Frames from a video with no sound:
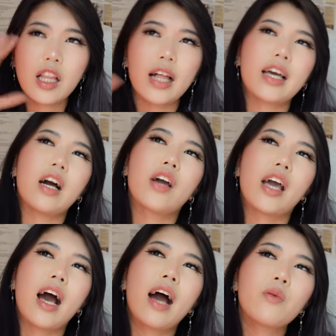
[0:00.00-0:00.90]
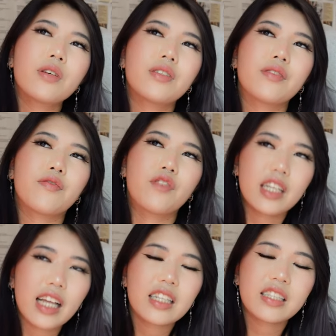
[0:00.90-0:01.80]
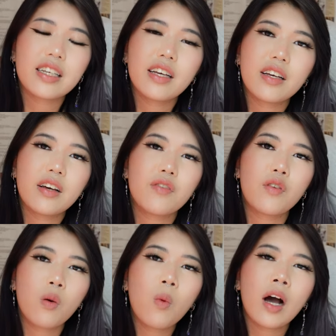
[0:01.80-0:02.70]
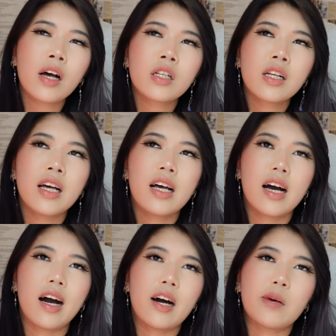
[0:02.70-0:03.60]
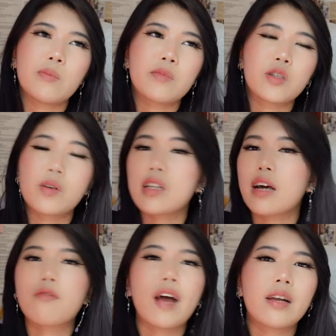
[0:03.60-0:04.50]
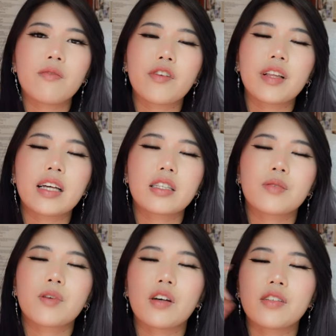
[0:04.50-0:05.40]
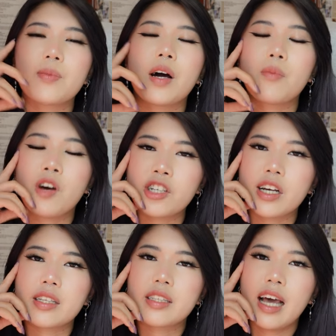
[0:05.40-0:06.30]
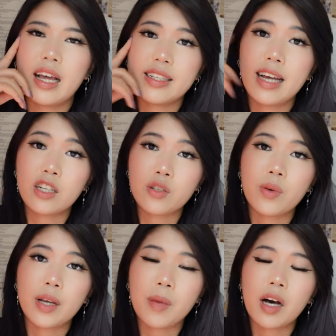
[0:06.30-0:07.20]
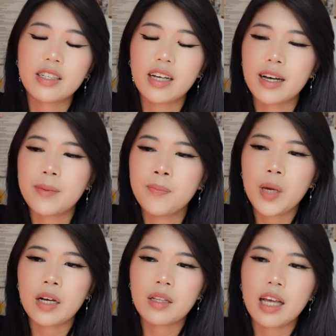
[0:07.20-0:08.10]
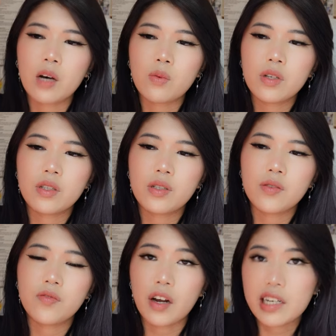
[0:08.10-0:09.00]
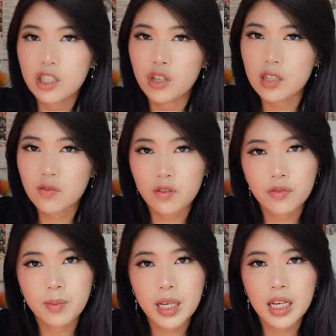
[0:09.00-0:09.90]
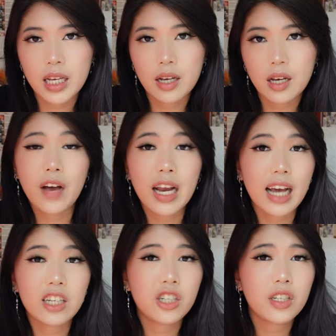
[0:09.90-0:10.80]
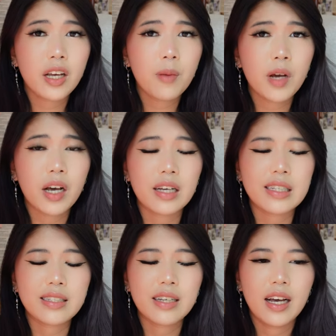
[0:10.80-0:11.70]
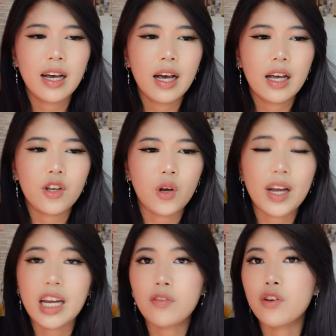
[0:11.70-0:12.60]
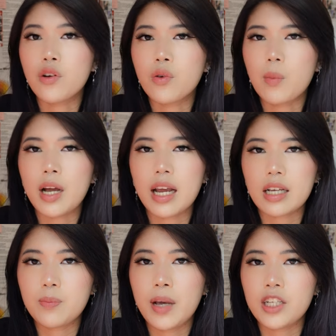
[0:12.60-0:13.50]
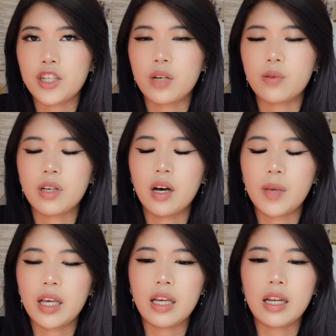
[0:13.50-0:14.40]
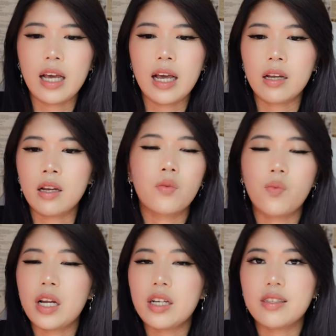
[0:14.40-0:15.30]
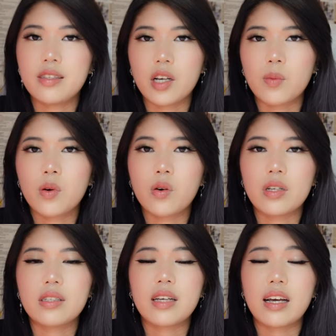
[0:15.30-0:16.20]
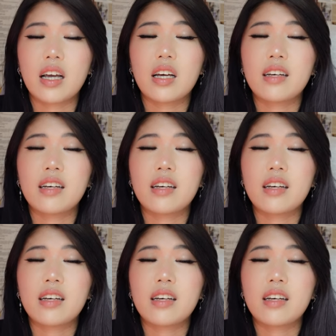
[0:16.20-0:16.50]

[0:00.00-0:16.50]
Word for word: Like, okay, I was freelancing for a while, um, doing like random freelance concept art projects and tattooing part-time, but that was very stressful for me financially because, you know, I never knew when my next paycheck was coming in, and the rent in Singapore is like